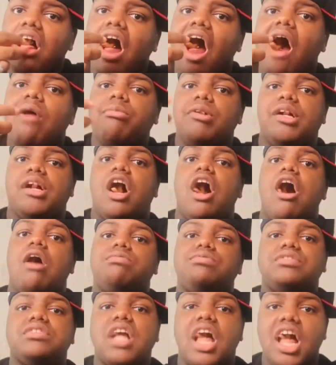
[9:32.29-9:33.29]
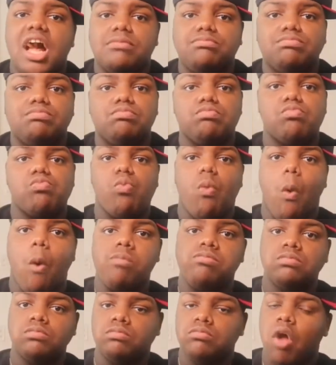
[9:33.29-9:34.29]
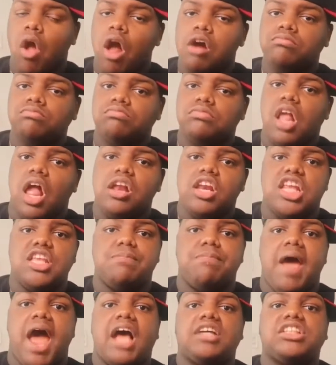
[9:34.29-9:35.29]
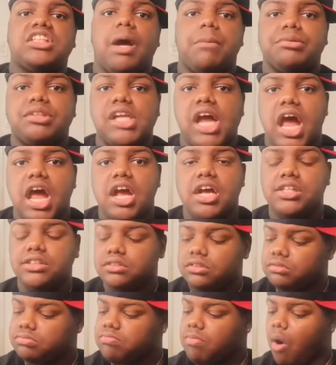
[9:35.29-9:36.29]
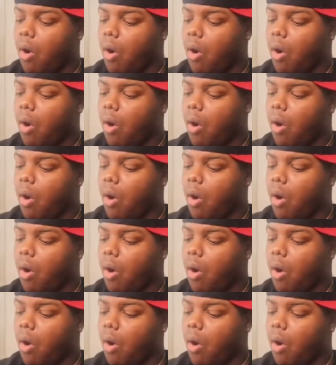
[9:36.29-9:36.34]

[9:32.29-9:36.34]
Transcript: I've been upset these past couple days.